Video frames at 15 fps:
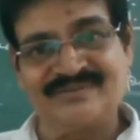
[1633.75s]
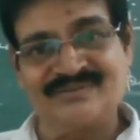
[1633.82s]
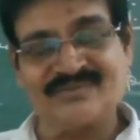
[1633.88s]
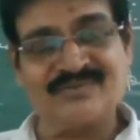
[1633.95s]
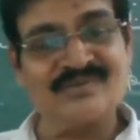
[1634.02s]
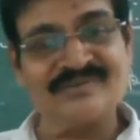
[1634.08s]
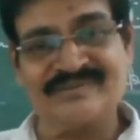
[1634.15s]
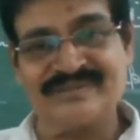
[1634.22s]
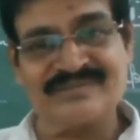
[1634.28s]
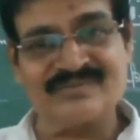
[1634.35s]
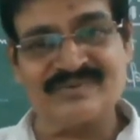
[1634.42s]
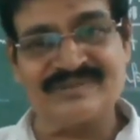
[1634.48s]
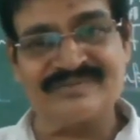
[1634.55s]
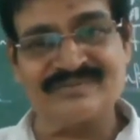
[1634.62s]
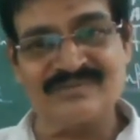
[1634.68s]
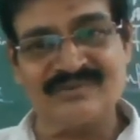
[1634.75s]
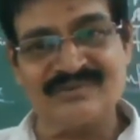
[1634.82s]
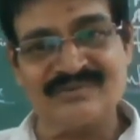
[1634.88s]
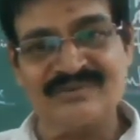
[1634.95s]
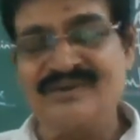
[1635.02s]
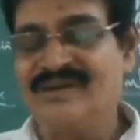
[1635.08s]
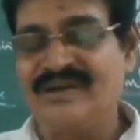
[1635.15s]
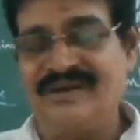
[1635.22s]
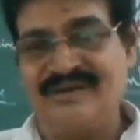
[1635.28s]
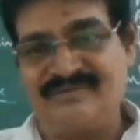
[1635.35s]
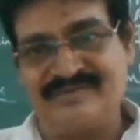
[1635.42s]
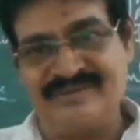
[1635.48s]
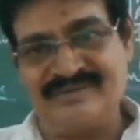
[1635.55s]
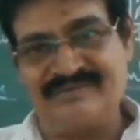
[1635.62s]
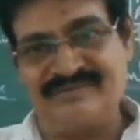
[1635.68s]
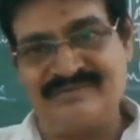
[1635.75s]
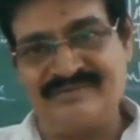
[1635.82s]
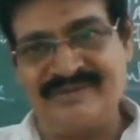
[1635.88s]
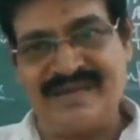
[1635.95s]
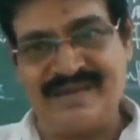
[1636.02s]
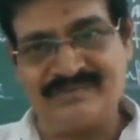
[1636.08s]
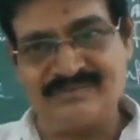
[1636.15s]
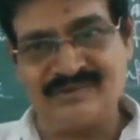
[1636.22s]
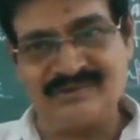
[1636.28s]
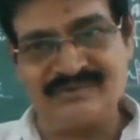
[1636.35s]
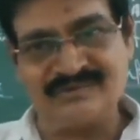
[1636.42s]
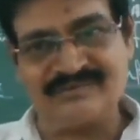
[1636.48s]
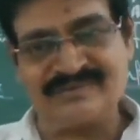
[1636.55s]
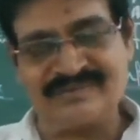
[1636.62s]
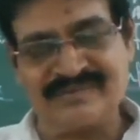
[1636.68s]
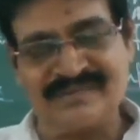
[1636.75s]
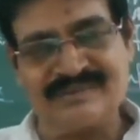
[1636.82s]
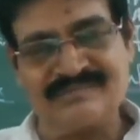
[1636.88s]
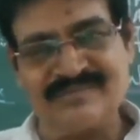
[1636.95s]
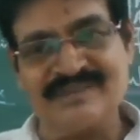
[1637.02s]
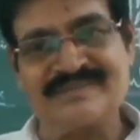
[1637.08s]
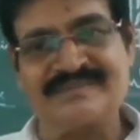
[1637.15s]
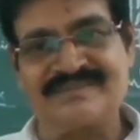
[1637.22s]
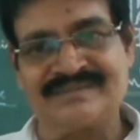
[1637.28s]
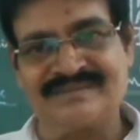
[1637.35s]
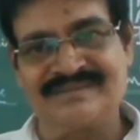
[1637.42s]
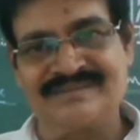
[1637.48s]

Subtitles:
So this was not. We have not to tell much.